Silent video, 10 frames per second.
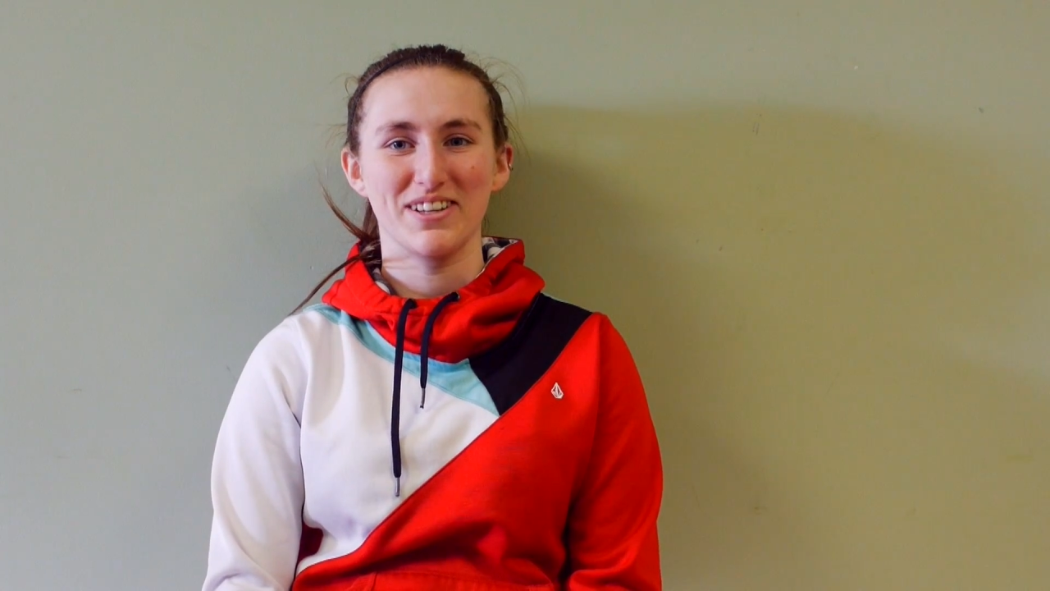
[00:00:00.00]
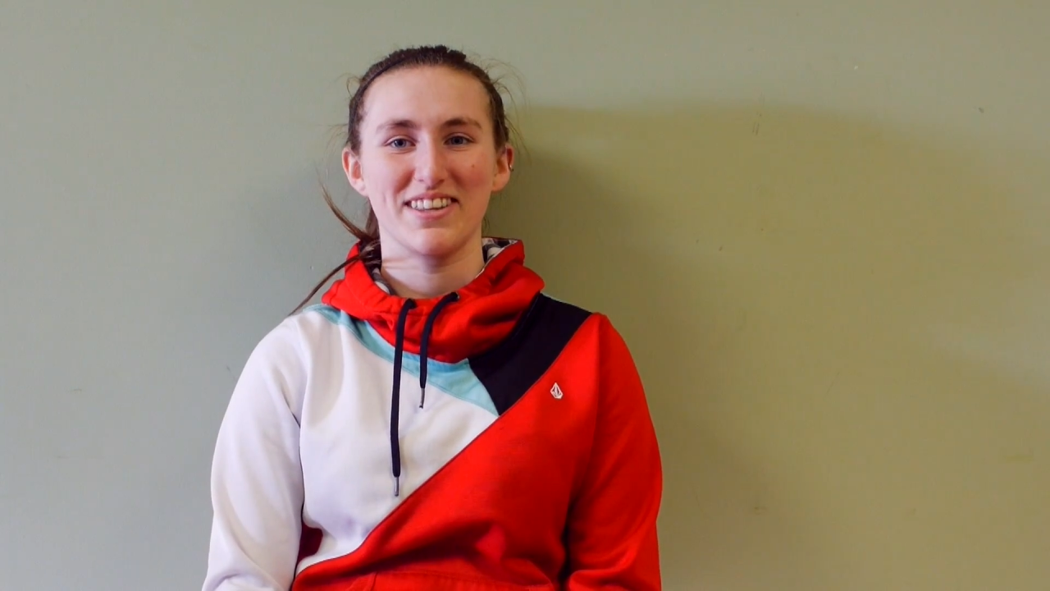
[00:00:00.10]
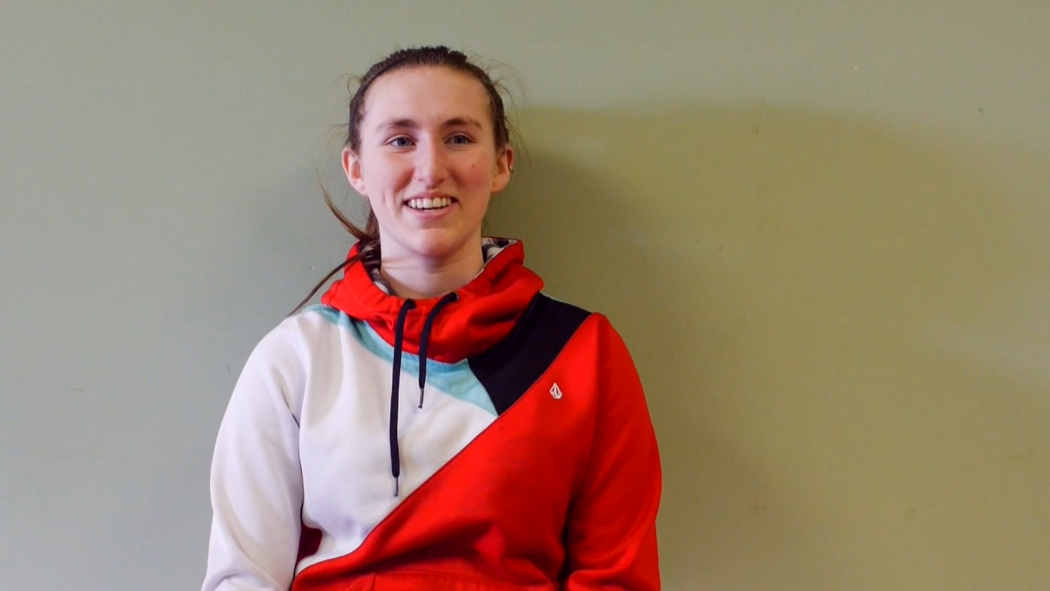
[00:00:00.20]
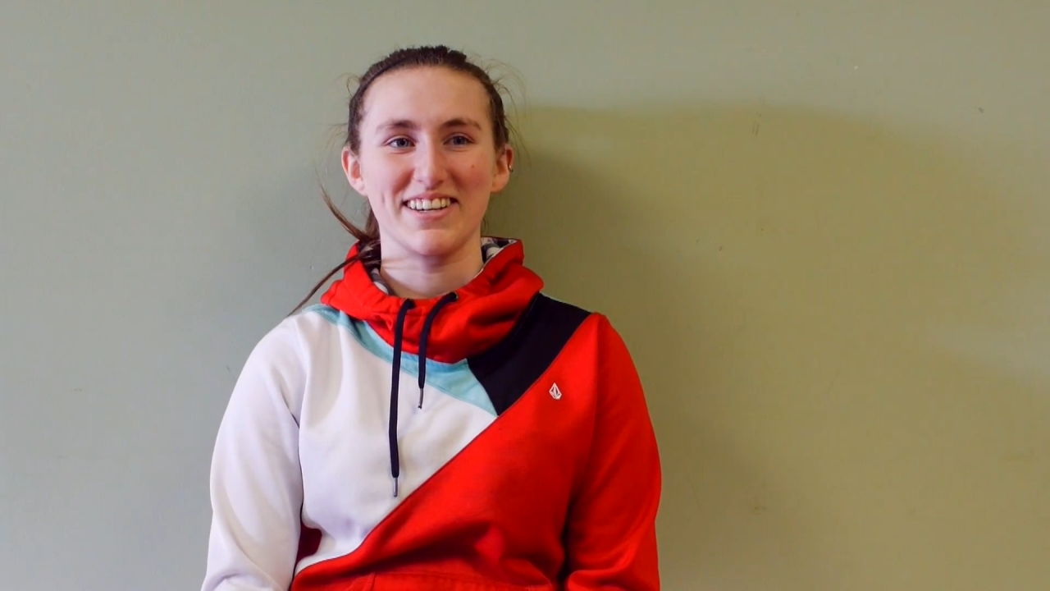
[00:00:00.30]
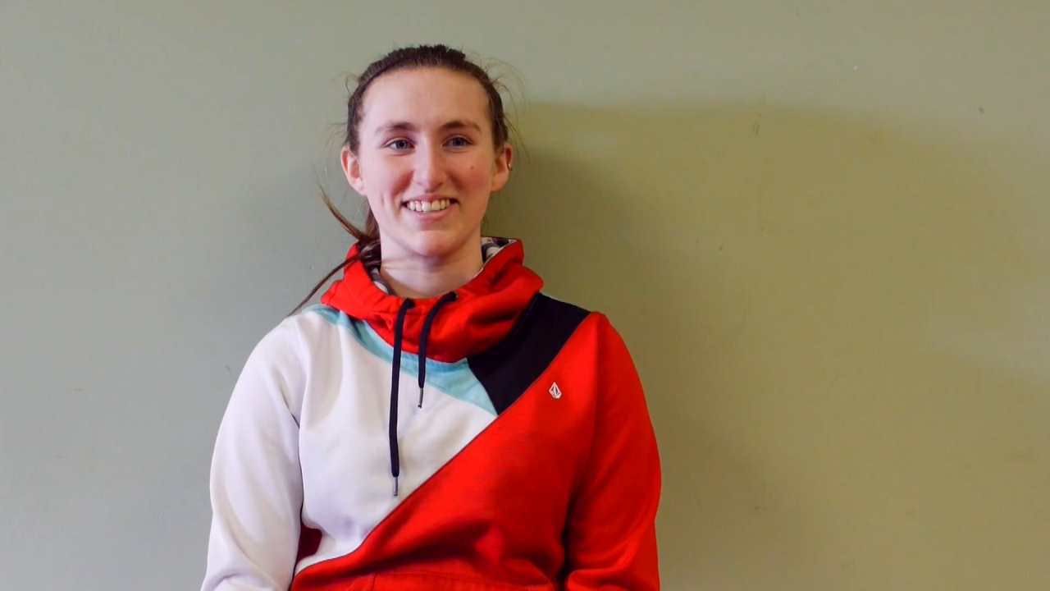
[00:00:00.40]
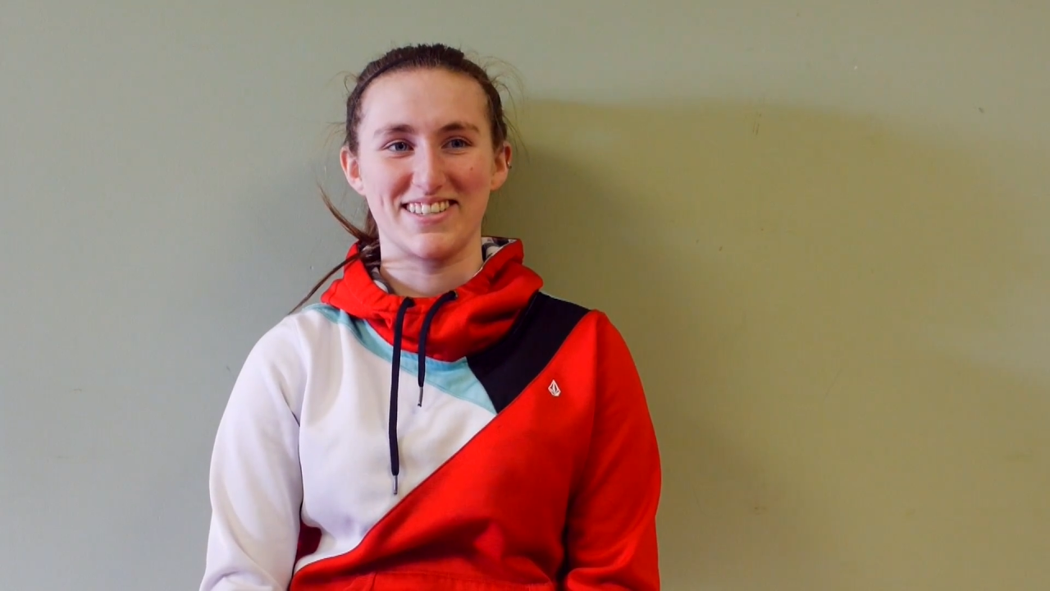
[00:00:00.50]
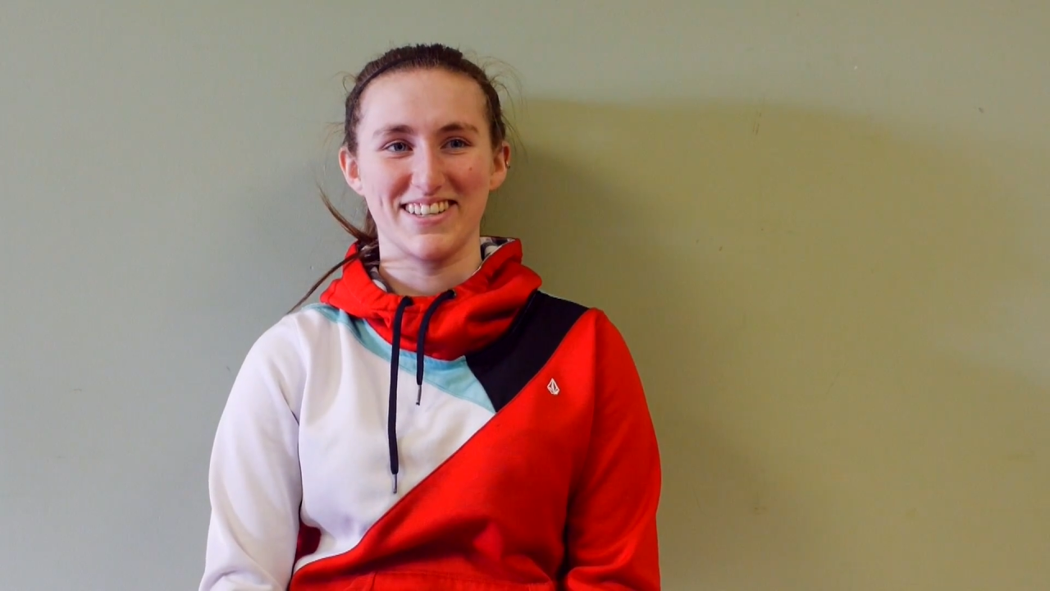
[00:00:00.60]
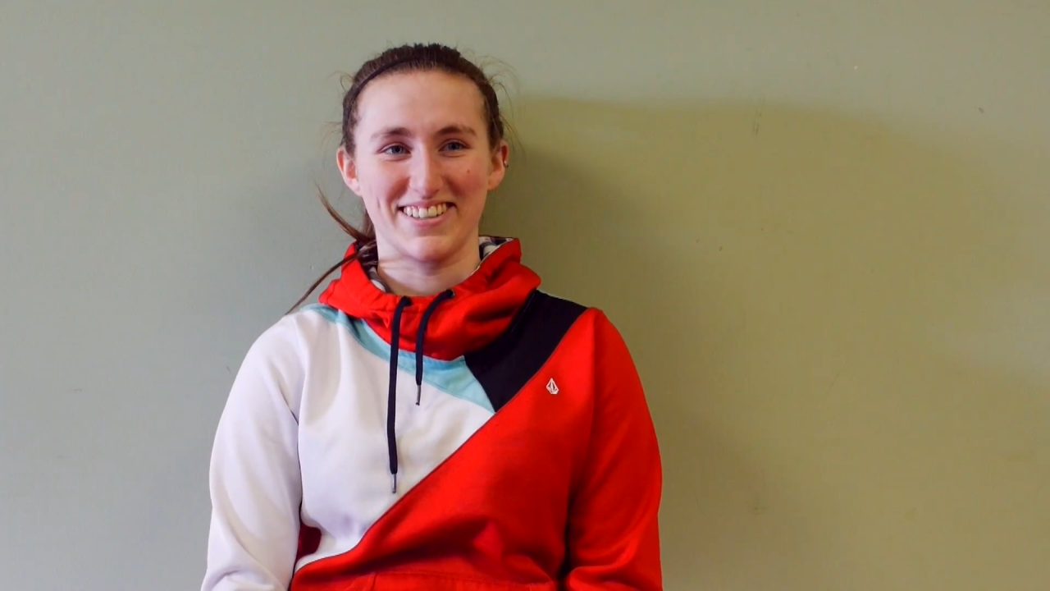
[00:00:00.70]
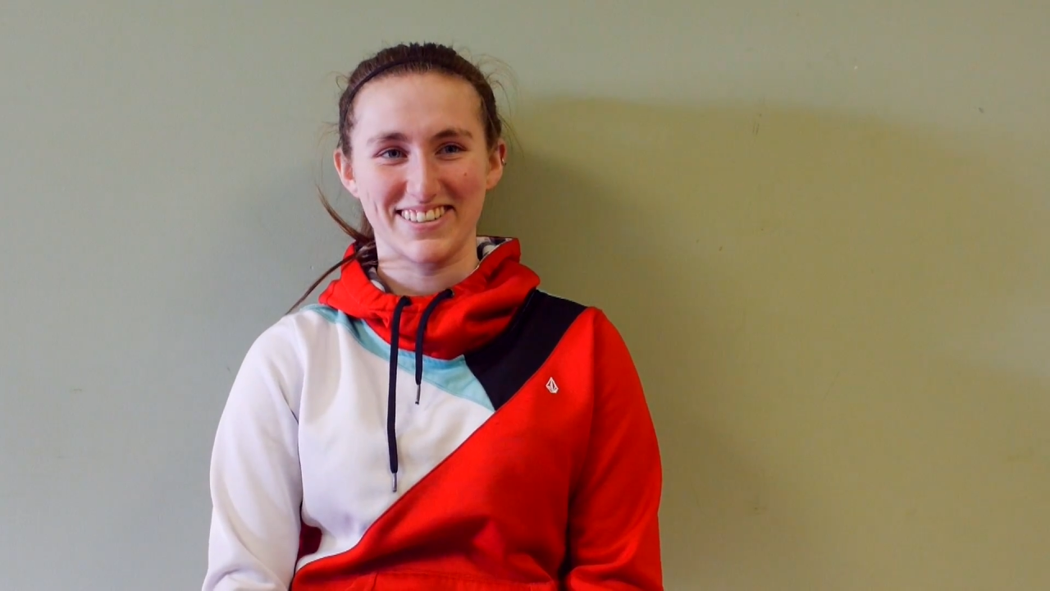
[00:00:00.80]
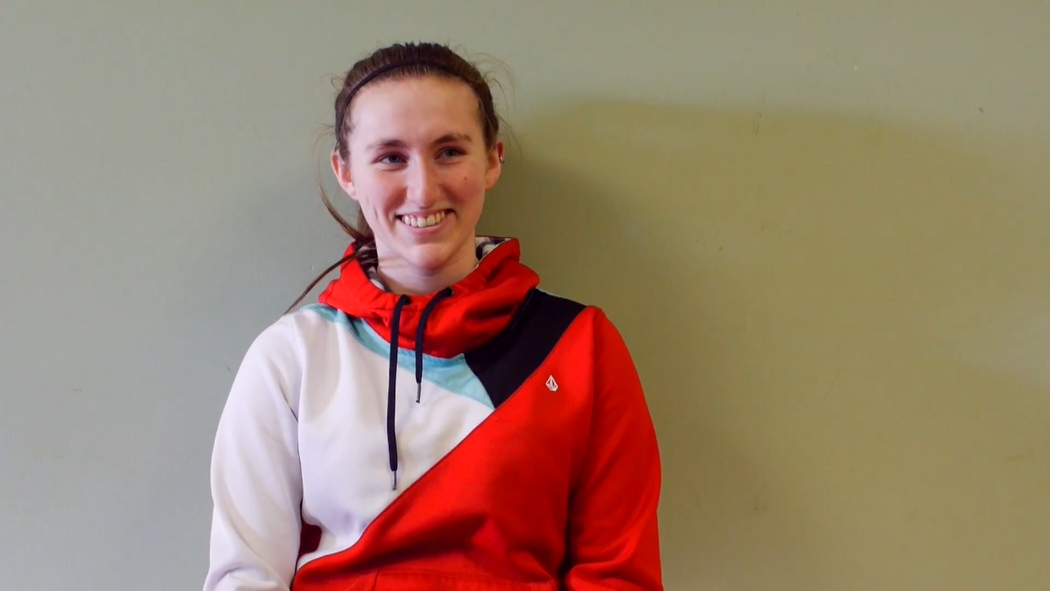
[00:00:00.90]
on things,
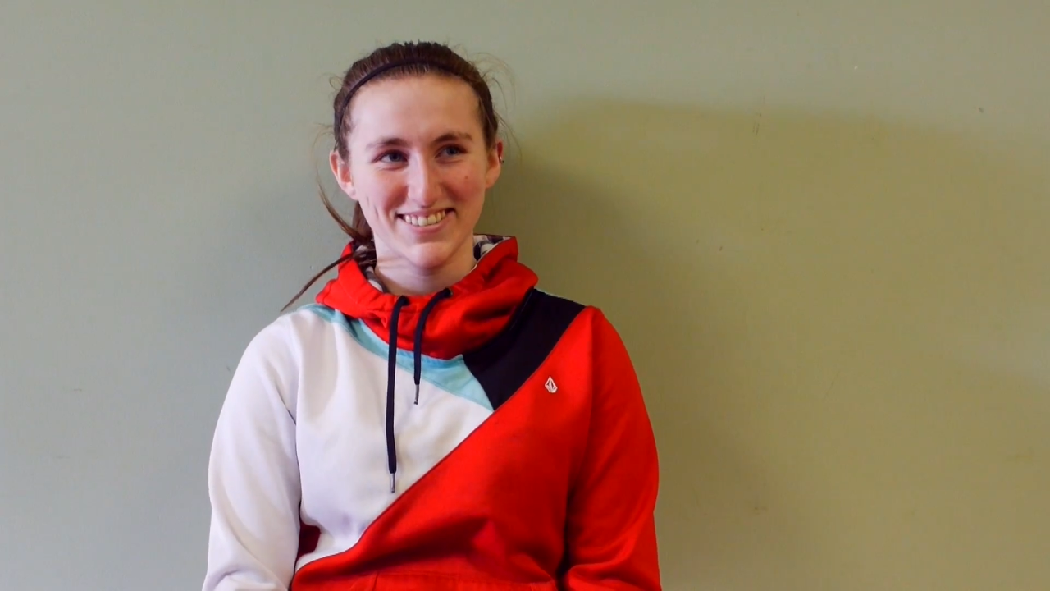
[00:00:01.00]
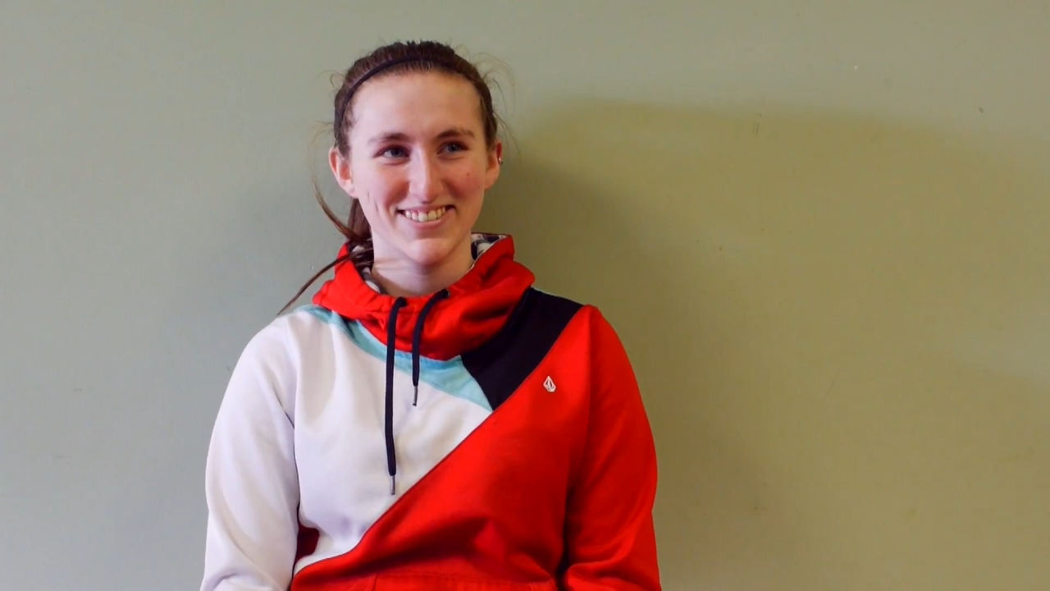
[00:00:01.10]
and